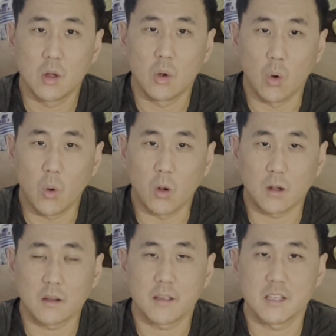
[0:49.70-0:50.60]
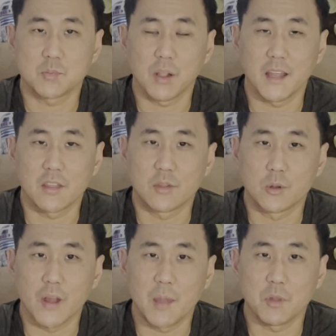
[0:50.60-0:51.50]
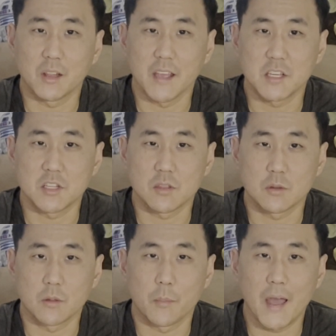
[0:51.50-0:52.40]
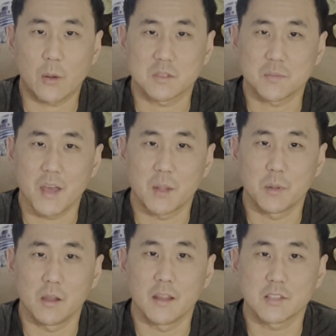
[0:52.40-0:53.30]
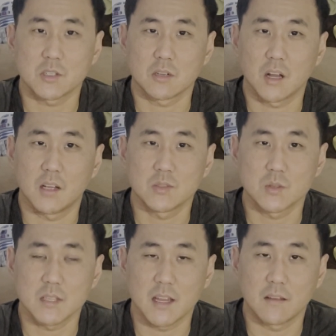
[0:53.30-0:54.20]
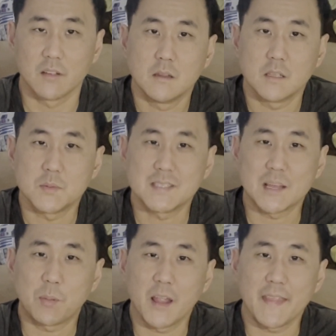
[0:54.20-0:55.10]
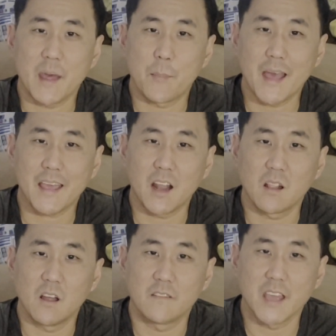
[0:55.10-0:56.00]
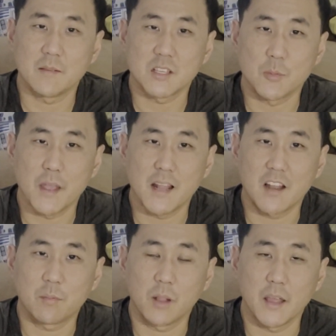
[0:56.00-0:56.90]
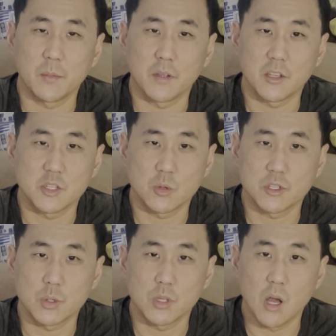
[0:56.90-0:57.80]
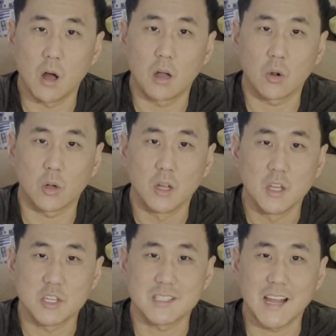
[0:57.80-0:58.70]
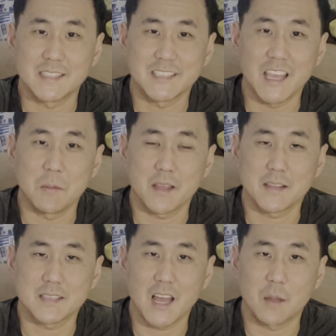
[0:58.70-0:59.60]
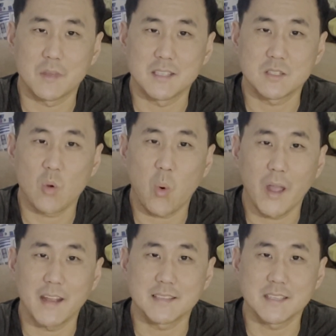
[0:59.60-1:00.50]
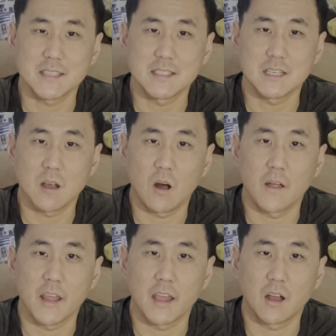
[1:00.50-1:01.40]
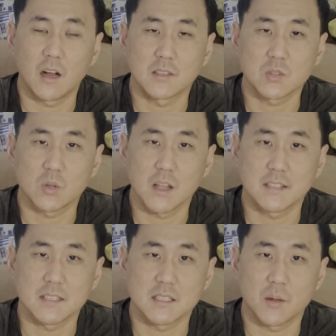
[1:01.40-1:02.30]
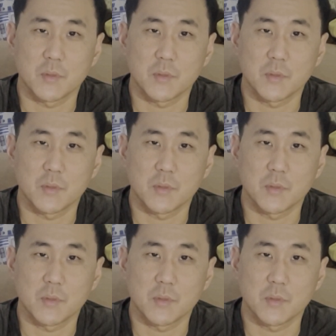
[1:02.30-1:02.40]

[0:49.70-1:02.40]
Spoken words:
or is played through emulation through the backwards compatibility that certain consoles have. This means that playing that back catalog of games that you may not have played because you were too young or just not into gaming at the time is quite as easy on a console as it is on